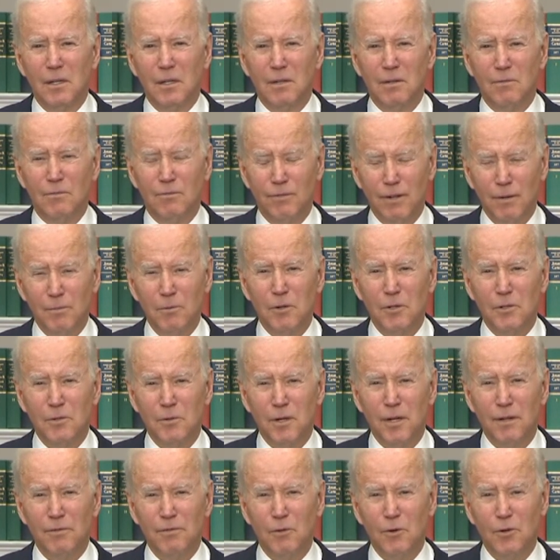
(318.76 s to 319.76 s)
February
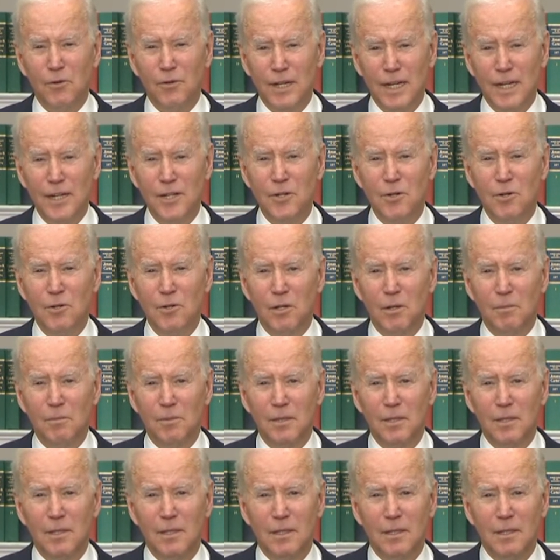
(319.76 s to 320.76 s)
24th in Europe.
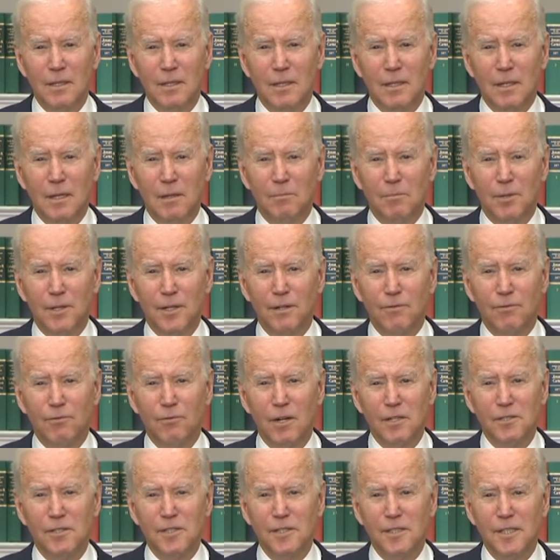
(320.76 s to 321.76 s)
But if
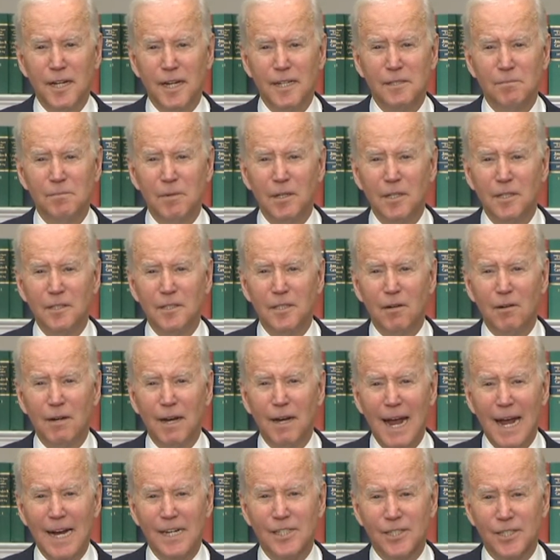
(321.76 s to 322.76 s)
Russia takes military
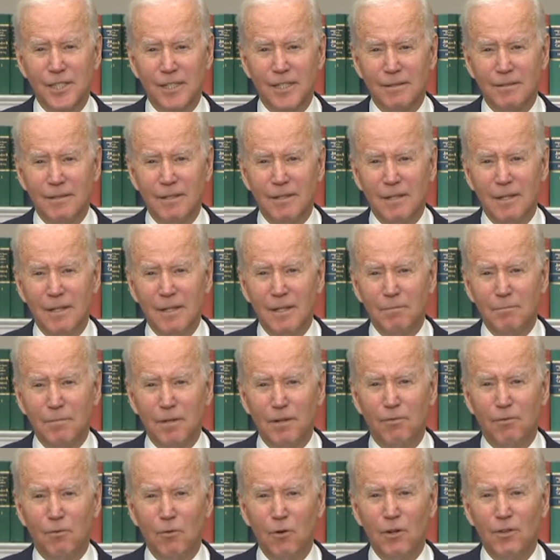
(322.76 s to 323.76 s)
action
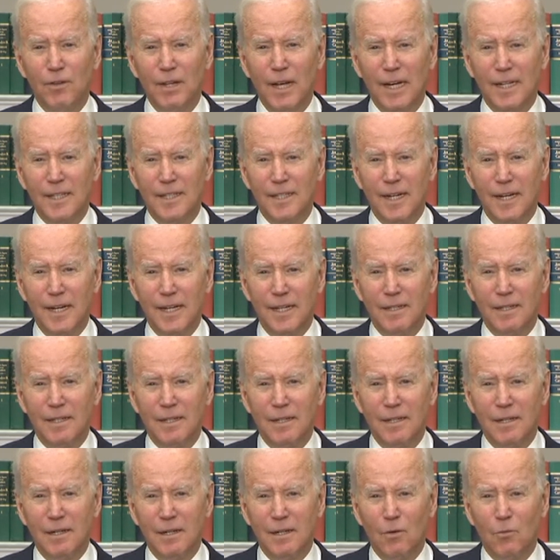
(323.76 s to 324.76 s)
before that date,
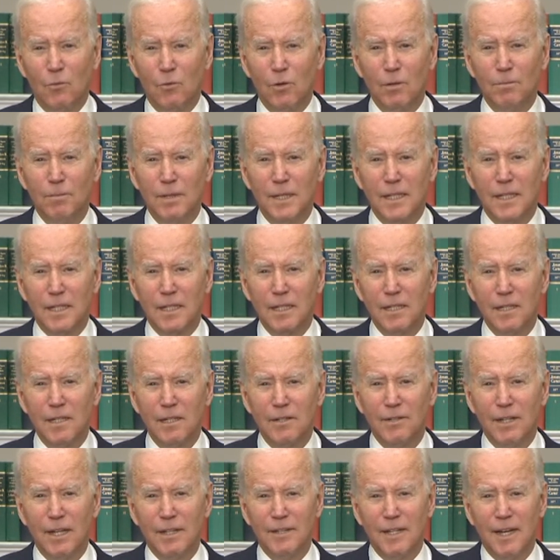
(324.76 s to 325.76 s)
we'll be clear
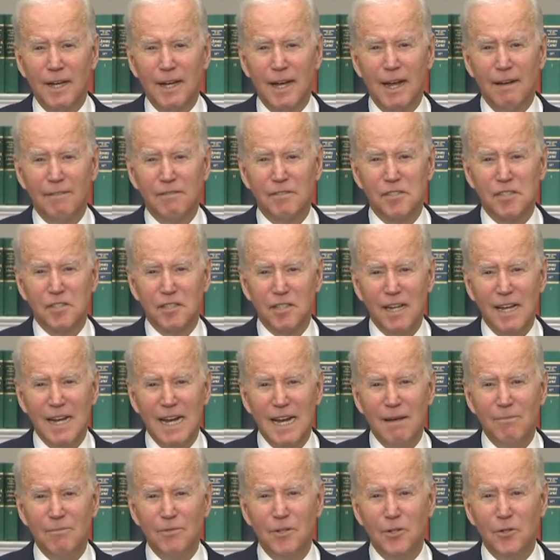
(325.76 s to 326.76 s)
that they have
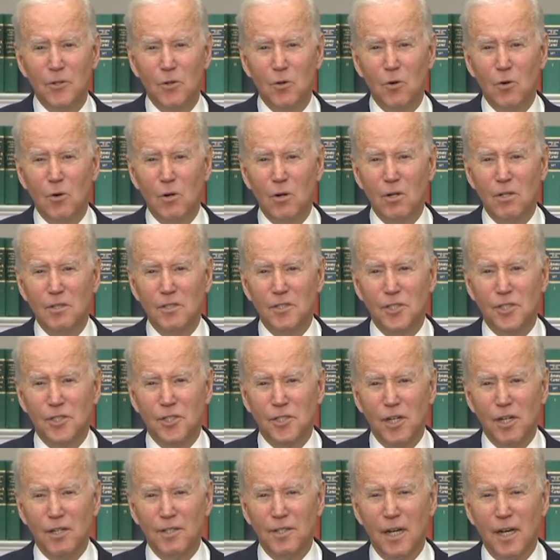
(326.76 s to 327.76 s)
slammed the door
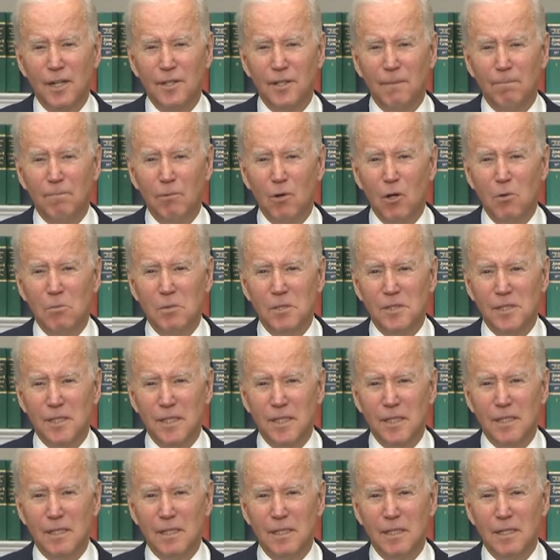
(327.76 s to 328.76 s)
shut on diplomacy.